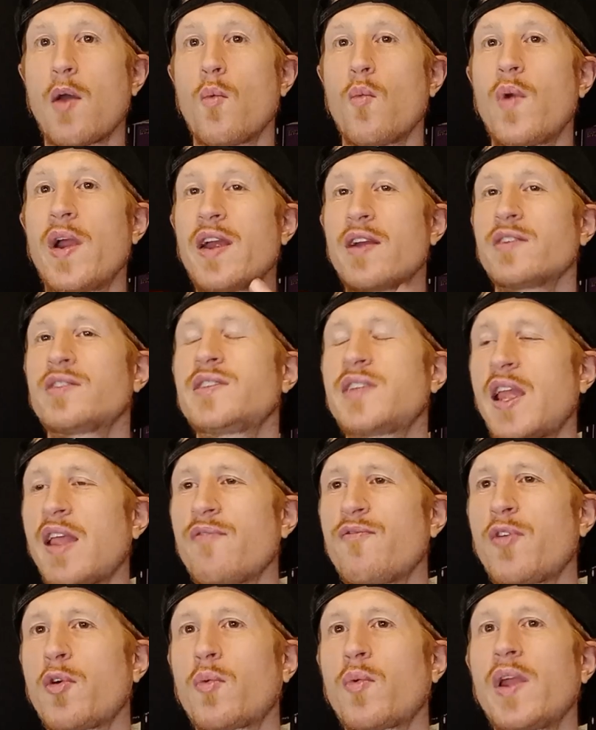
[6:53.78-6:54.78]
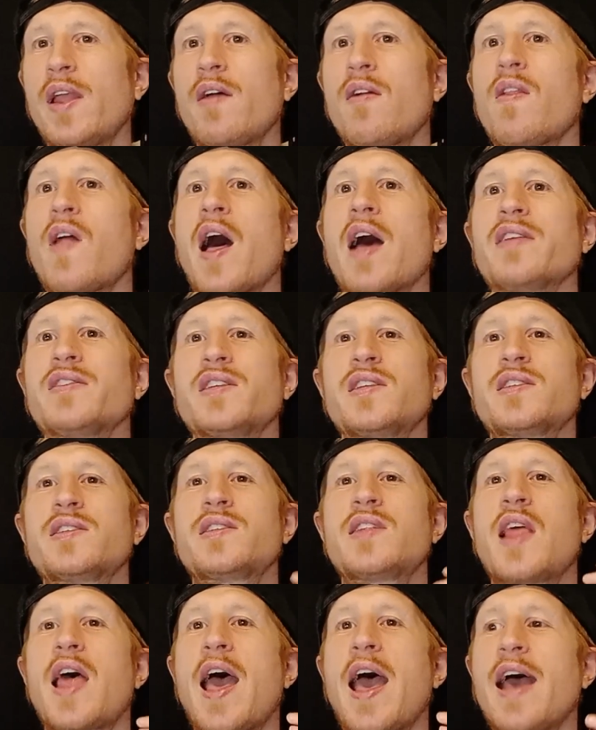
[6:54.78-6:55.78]
Where Sampha realizes
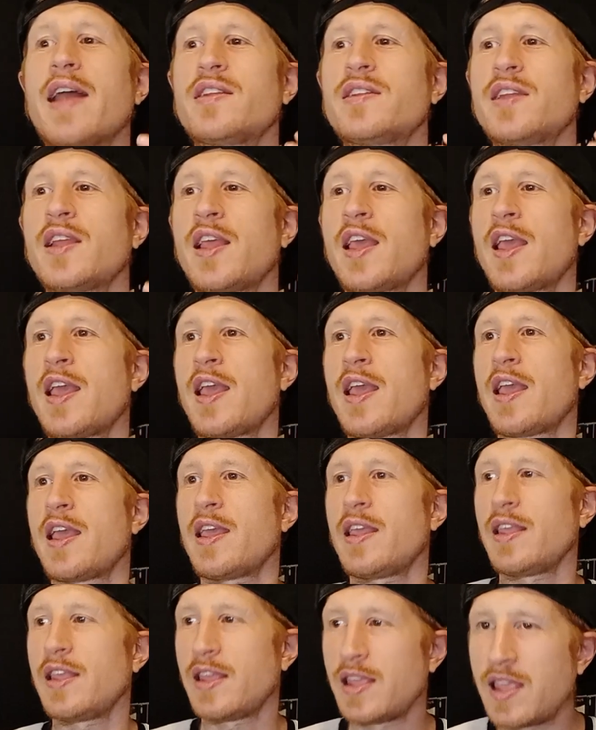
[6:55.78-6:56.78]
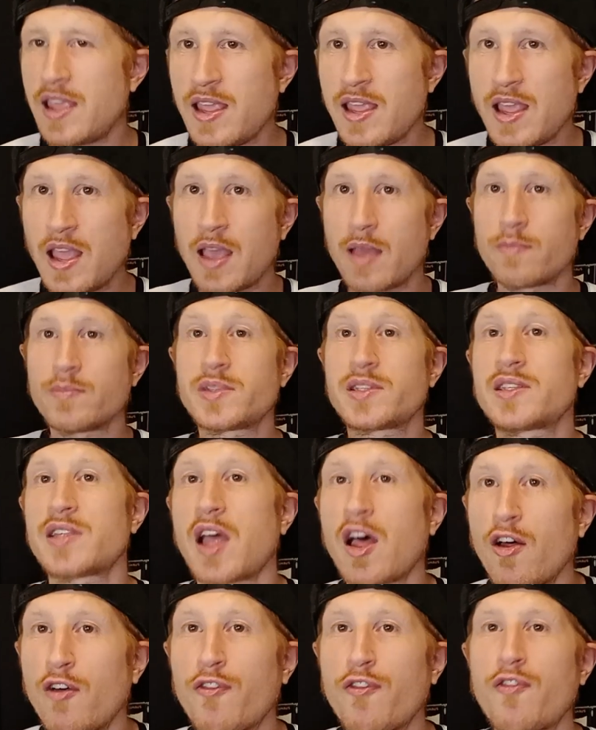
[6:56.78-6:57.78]
that he
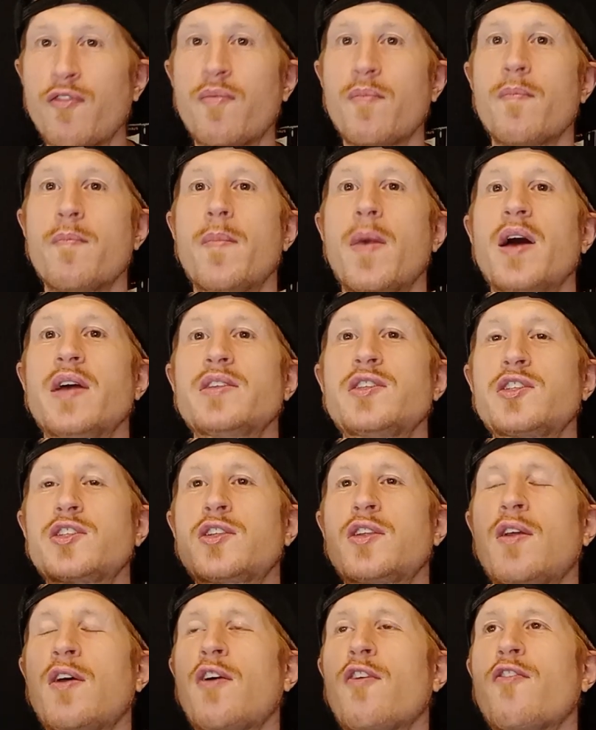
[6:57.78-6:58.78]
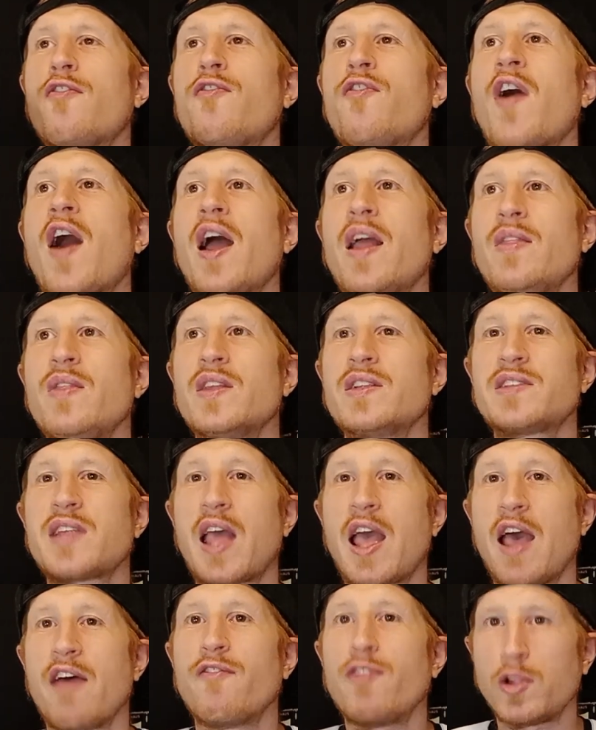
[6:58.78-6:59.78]
himself must find
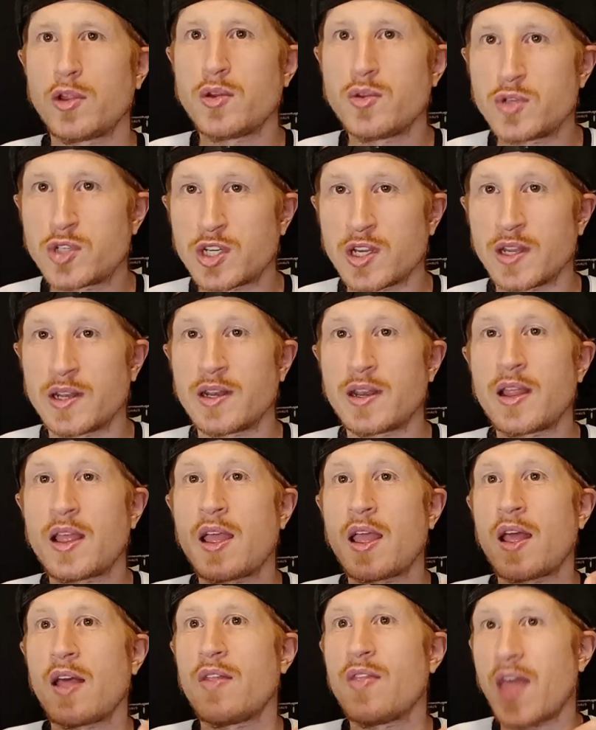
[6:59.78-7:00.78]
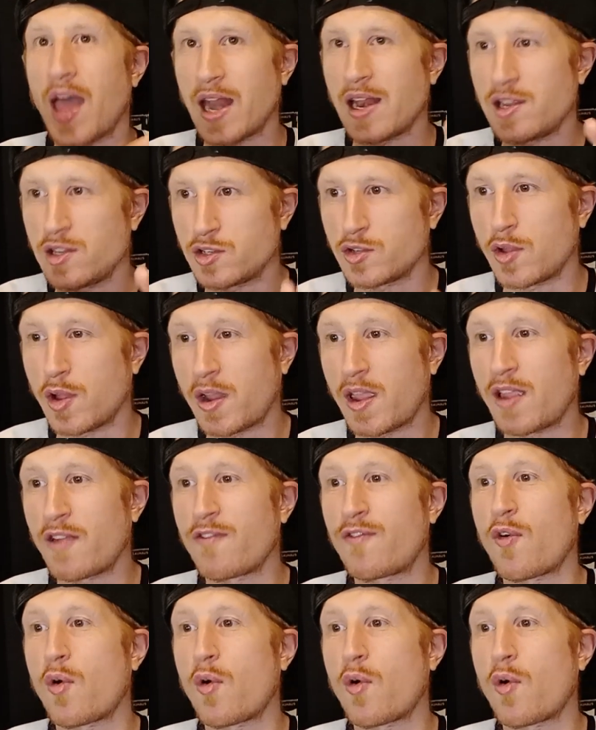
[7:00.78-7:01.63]
this evolution that he's looking